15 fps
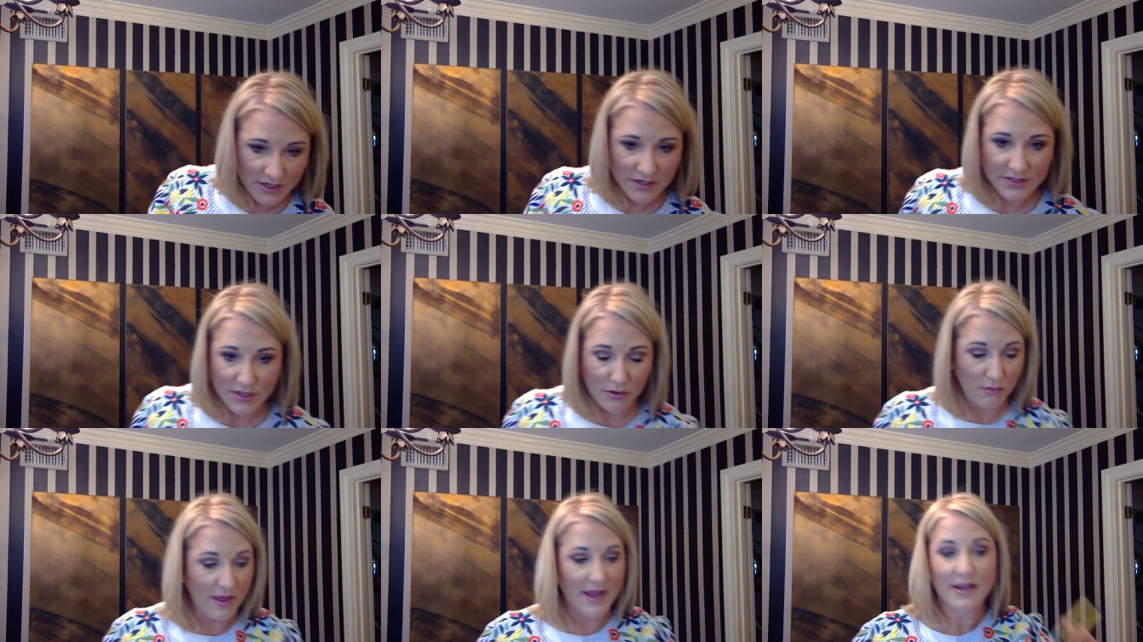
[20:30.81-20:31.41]

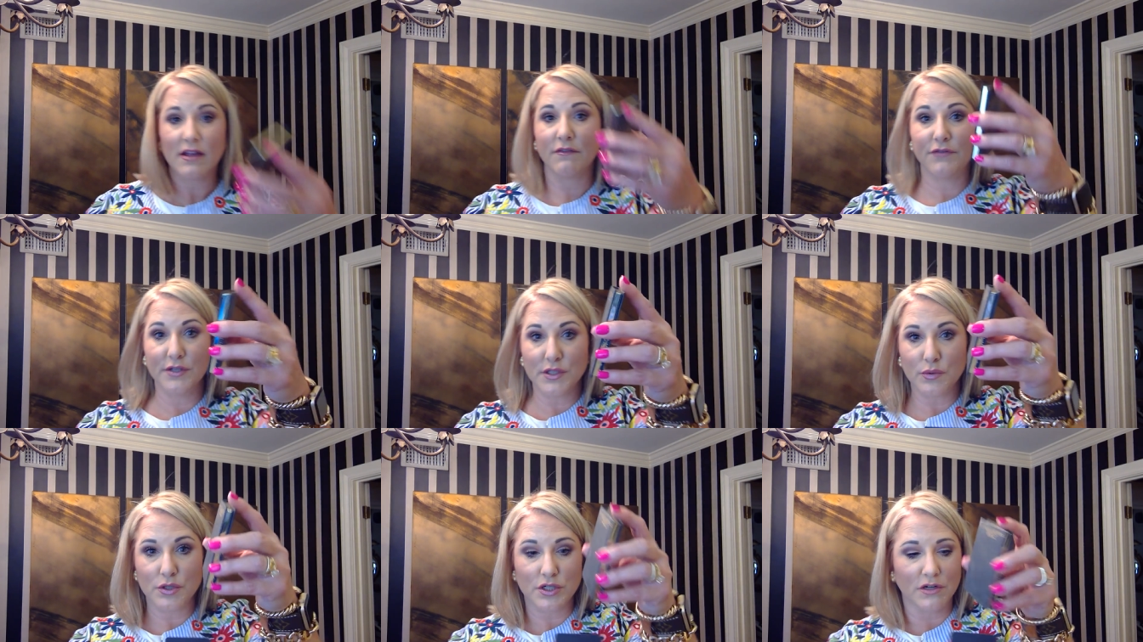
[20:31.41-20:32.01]
So like if
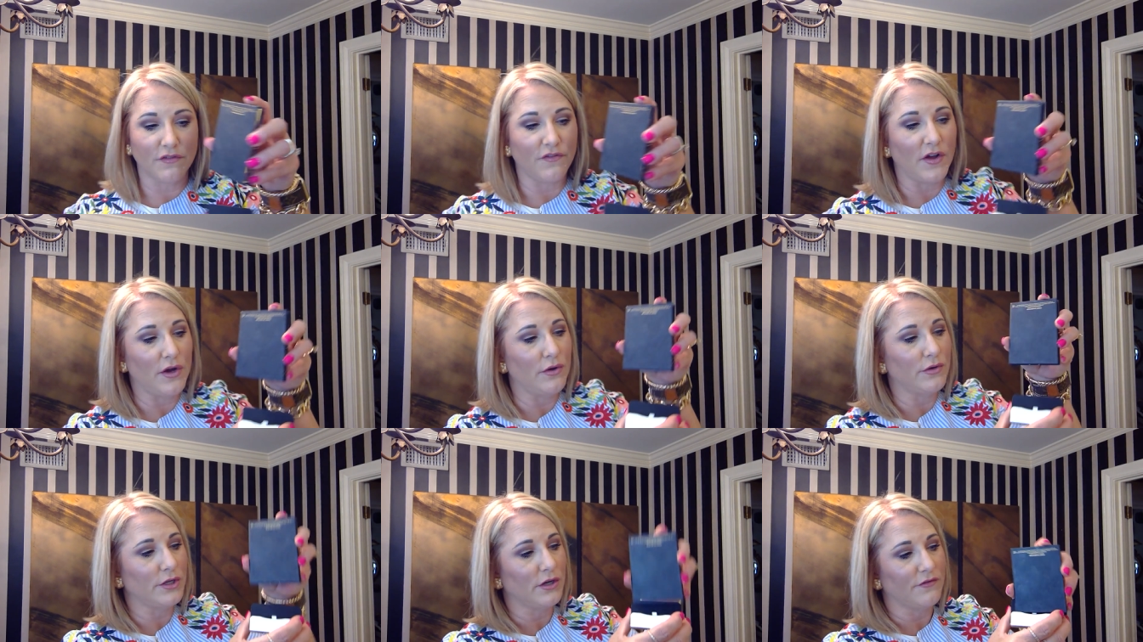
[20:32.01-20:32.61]
this was your
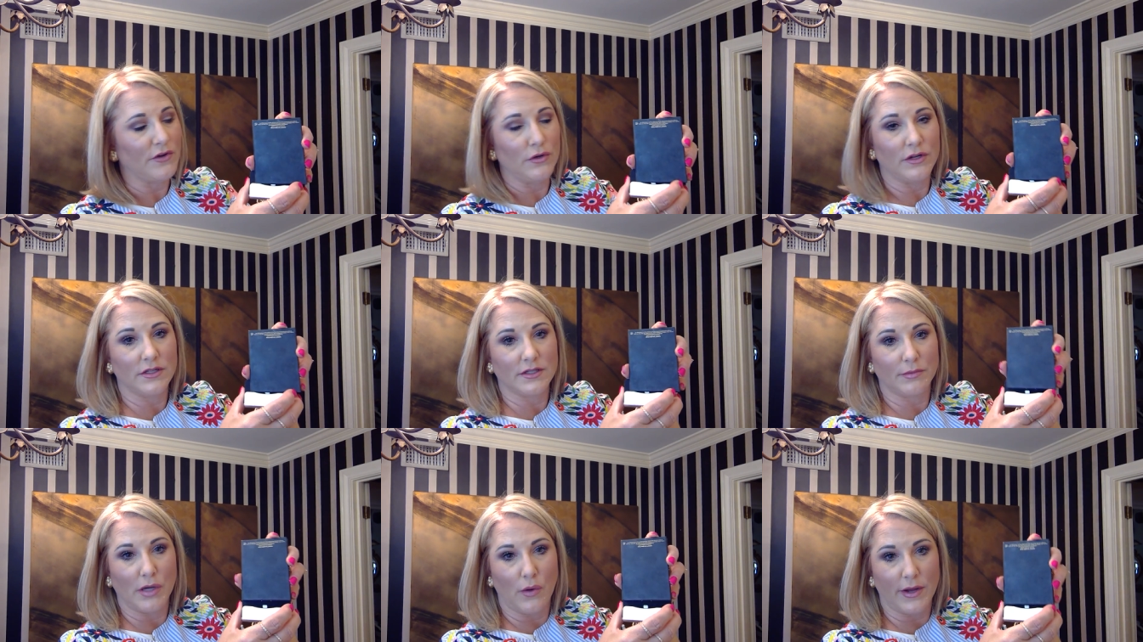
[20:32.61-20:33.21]
phone, your phone
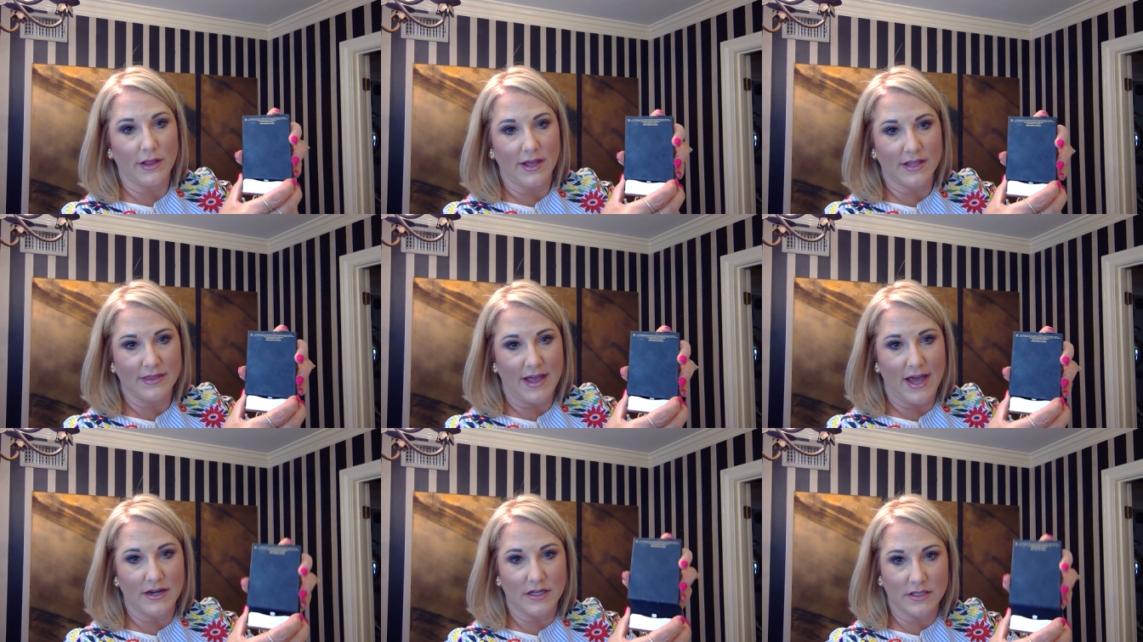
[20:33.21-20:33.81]
ends up going like
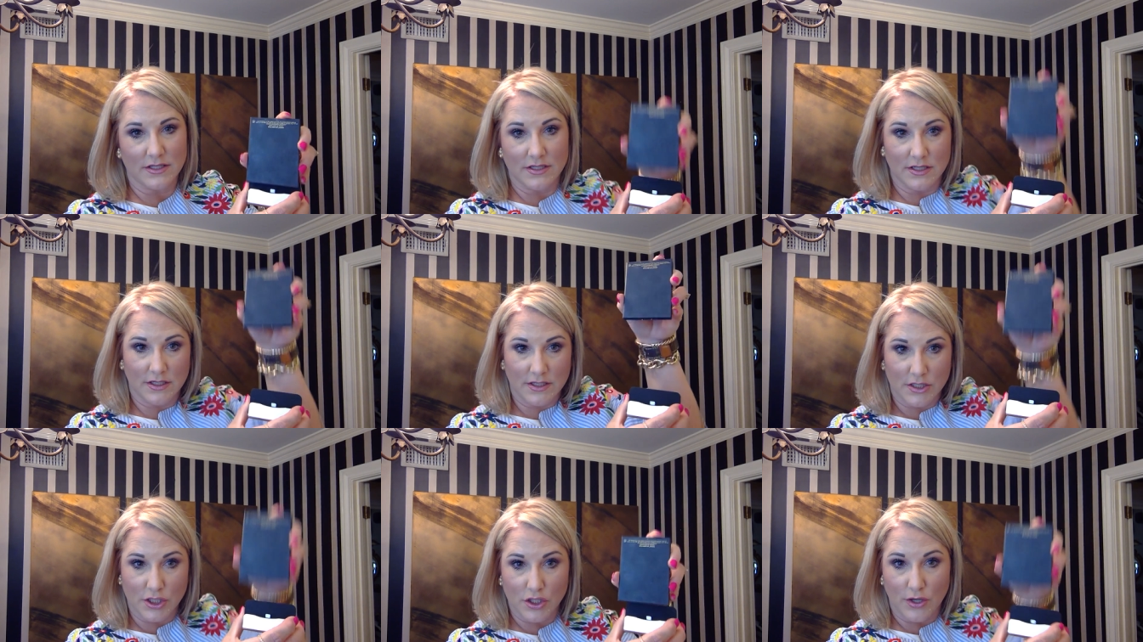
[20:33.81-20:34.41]
that and it
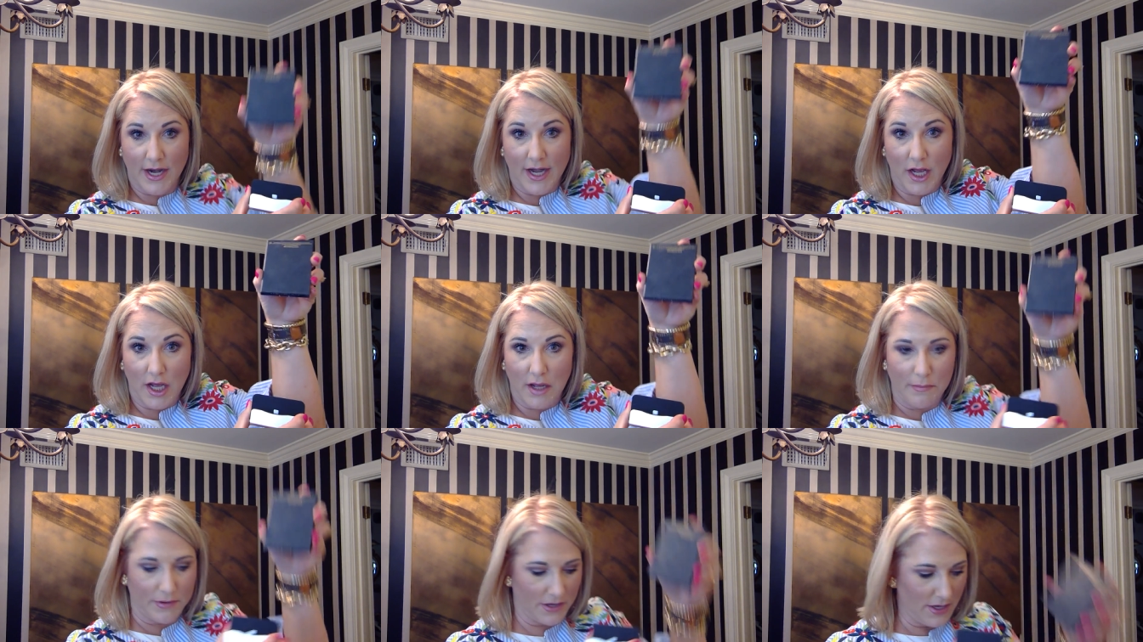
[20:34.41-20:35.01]
sticks straight
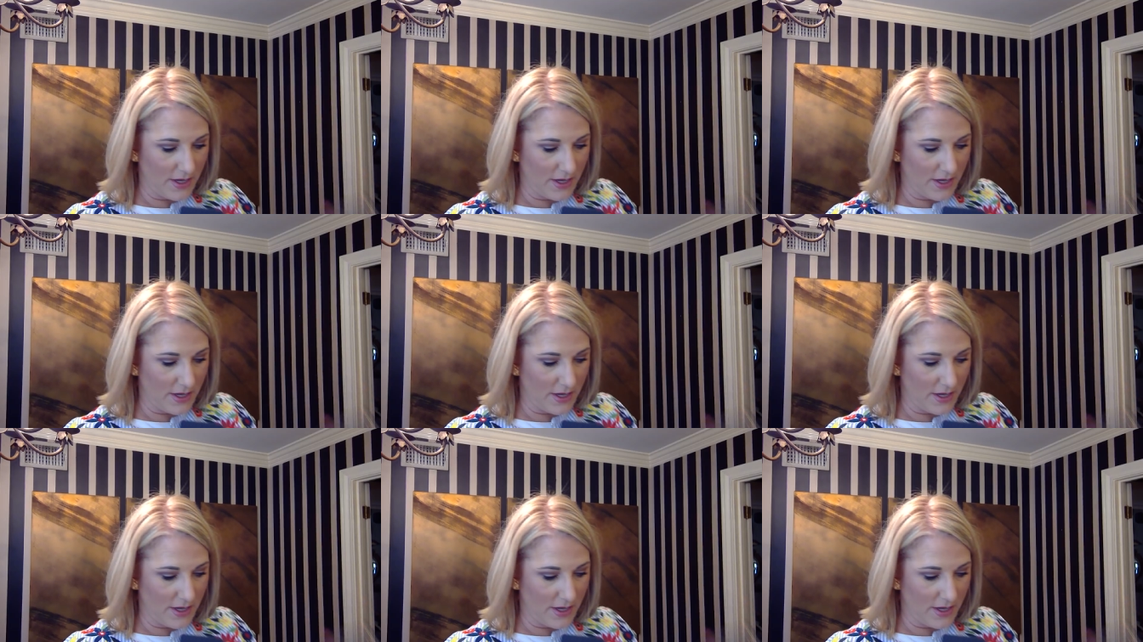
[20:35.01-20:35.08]
up.